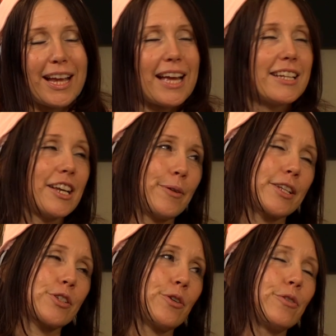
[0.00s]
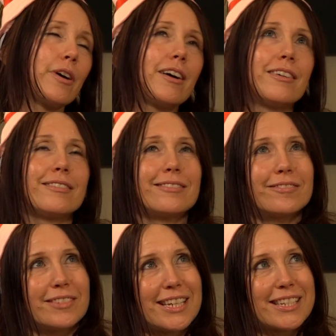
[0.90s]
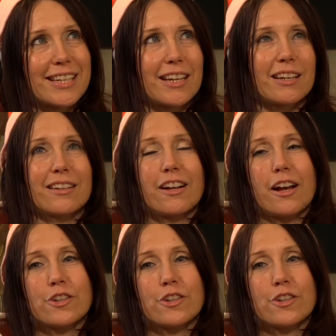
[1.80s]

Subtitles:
And anyway, so he said it.